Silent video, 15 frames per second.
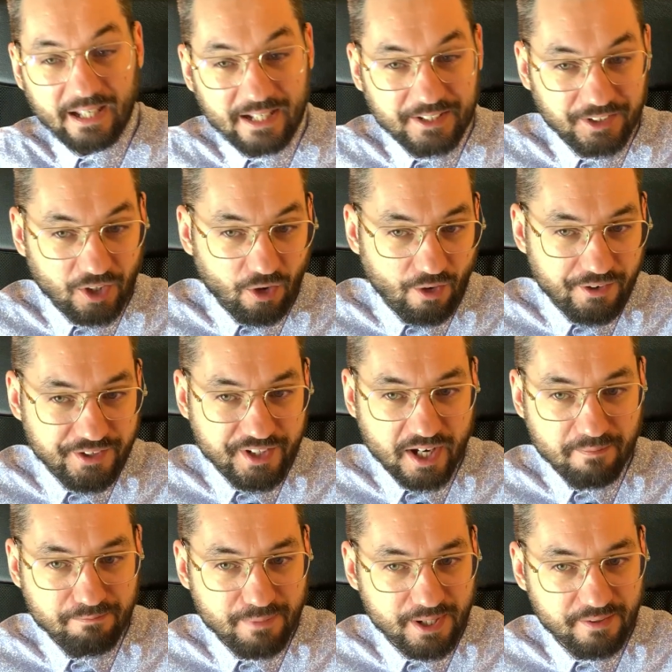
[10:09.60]
And on
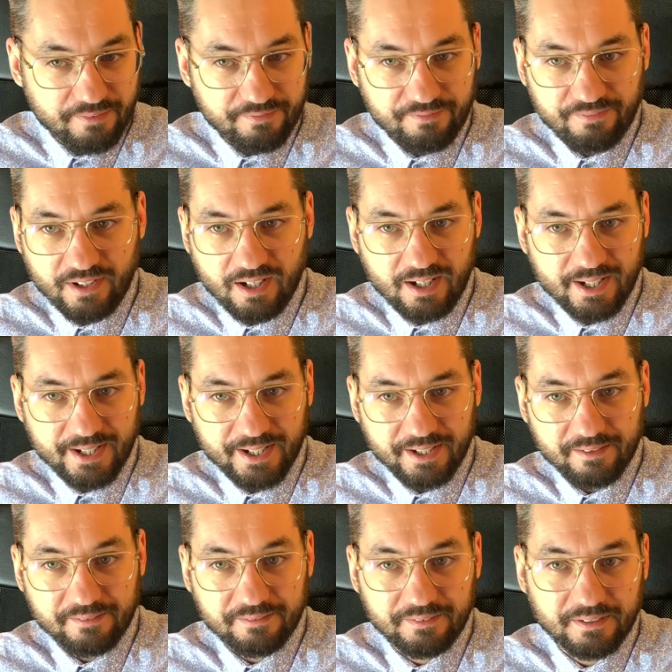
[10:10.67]
number
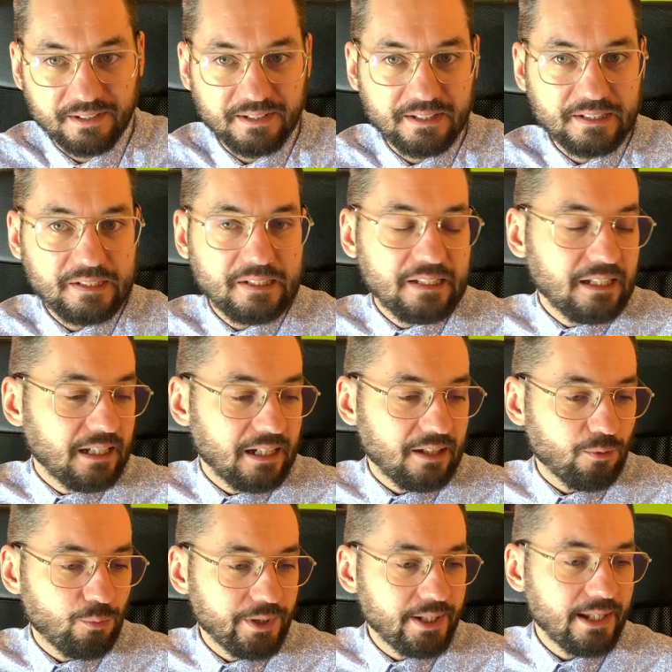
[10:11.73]
5,
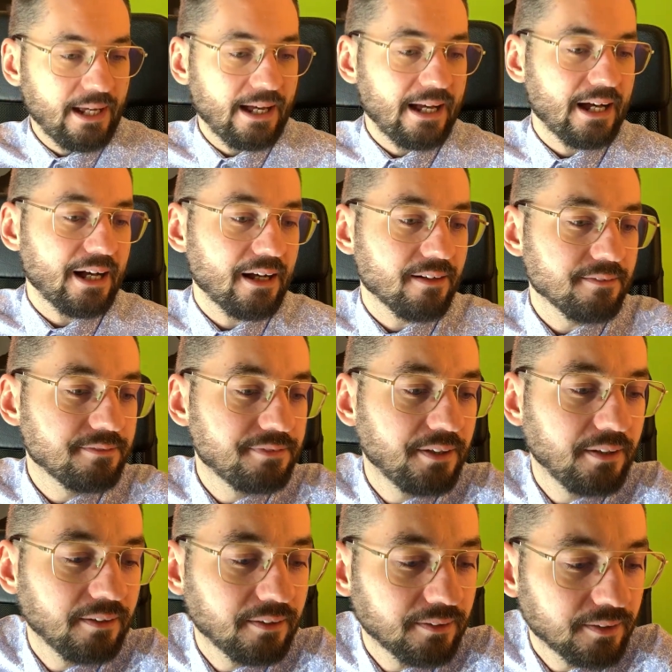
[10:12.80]
we have
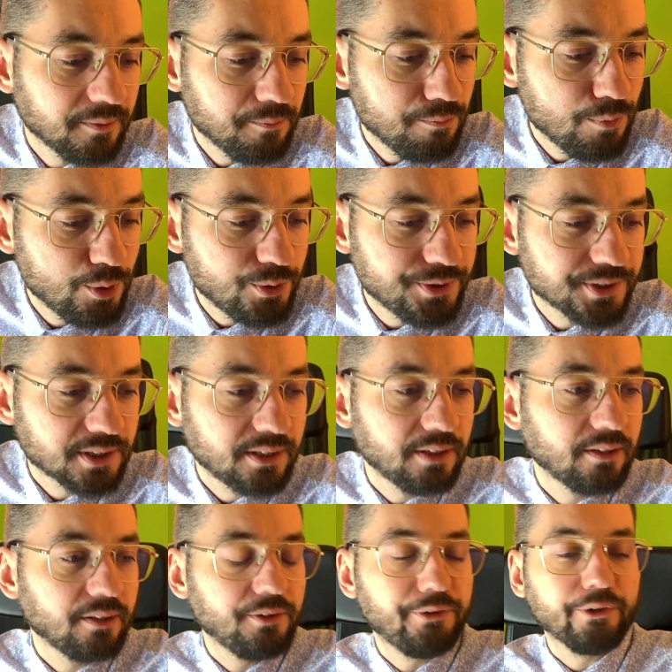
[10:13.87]
Musc
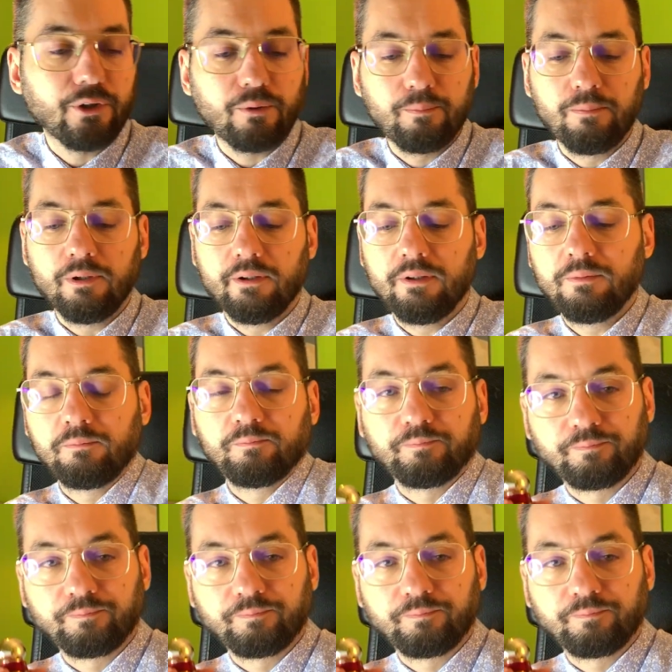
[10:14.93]
Noble,